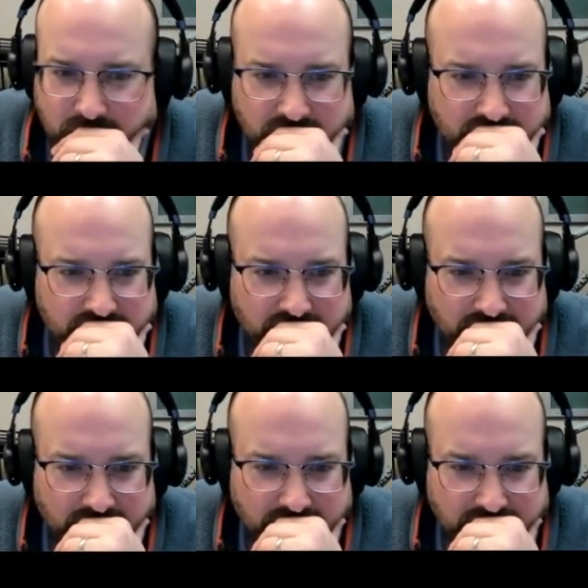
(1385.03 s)

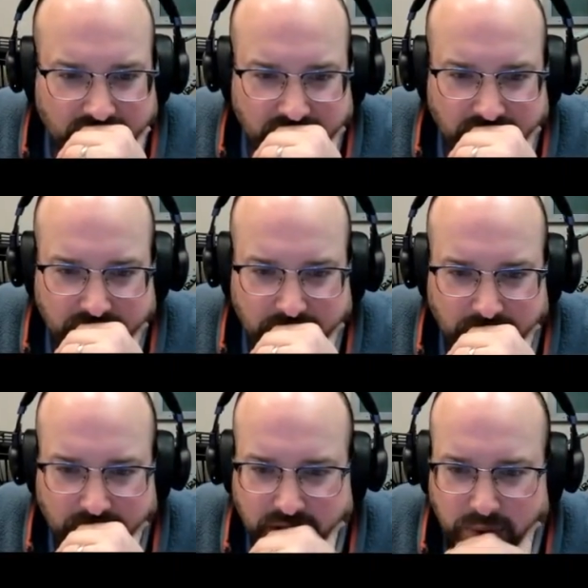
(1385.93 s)
And what
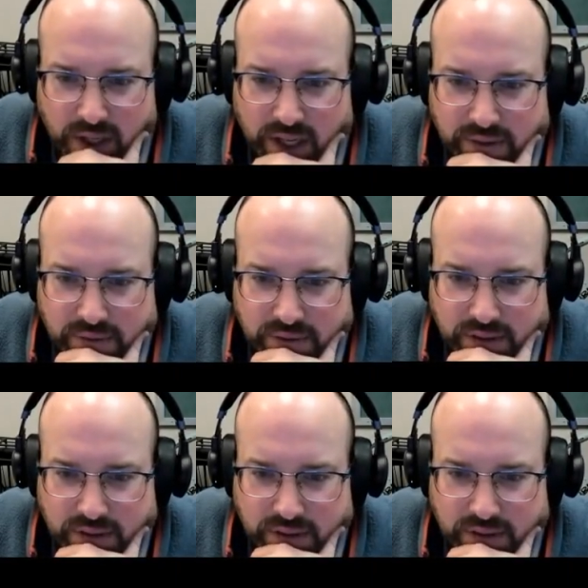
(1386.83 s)
else do we have?